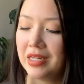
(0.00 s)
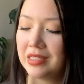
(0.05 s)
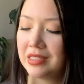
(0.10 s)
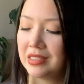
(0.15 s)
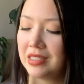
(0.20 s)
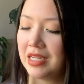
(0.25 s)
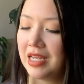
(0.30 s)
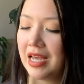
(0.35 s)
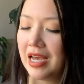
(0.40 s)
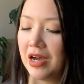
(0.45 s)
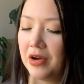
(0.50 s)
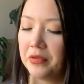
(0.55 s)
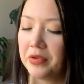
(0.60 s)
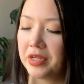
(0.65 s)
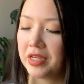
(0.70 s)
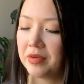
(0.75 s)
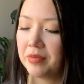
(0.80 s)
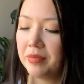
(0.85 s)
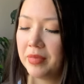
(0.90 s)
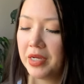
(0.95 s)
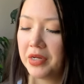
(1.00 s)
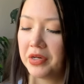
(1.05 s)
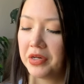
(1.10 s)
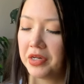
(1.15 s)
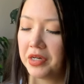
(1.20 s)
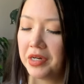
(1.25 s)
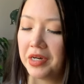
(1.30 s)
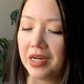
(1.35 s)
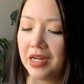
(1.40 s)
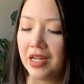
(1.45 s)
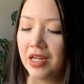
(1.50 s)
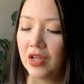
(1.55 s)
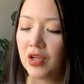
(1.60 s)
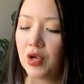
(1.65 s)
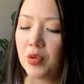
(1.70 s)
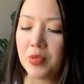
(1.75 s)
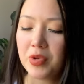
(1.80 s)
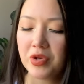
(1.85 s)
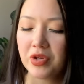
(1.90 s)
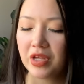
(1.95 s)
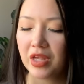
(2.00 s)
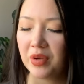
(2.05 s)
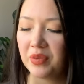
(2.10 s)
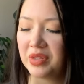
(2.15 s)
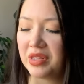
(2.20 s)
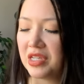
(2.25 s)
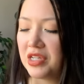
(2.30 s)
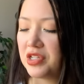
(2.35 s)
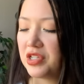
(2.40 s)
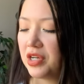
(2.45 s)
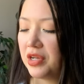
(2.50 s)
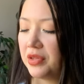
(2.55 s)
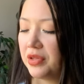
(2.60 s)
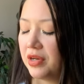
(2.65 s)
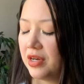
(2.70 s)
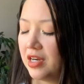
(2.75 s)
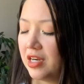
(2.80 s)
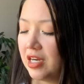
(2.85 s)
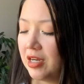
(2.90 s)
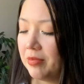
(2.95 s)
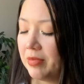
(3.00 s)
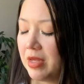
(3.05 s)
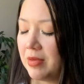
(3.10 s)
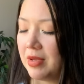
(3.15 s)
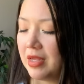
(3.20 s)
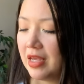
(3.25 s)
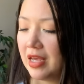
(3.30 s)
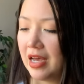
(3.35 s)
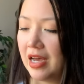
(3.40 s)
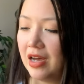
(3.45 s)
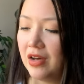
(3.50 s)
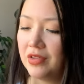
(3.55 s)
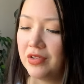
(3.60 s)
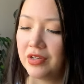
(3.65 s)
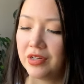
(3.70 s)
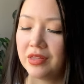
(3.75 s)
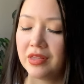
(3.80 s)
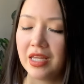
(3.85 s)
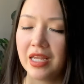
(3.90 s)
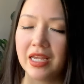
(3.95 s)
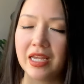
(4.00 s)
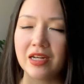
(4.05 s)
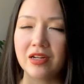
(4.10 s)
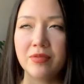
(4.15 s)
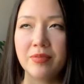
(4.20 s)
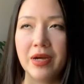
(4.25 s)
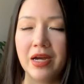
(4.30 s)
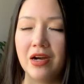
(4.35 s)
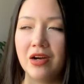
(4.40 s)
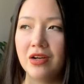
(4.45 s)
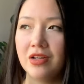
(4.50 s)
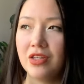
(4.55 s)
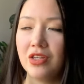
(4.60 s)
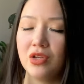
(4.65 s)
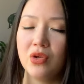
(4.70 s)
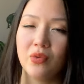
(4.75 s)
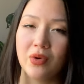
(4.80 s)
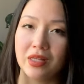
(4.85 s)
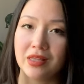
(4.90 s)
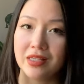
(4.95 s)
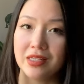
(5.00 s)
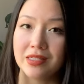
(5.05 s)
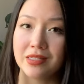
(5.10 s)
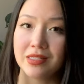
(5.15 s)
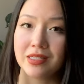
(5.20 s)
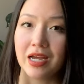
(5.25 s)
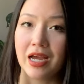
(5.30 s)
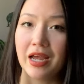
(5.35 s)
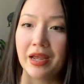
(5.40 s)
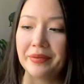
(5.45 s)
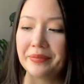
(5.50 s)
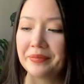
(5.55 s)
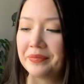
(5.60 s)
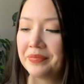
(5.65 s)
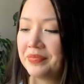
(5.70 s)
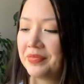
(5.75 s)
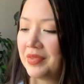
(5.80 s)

And see how we can better communicate with each other, and maybe how they're thinking about you at this time.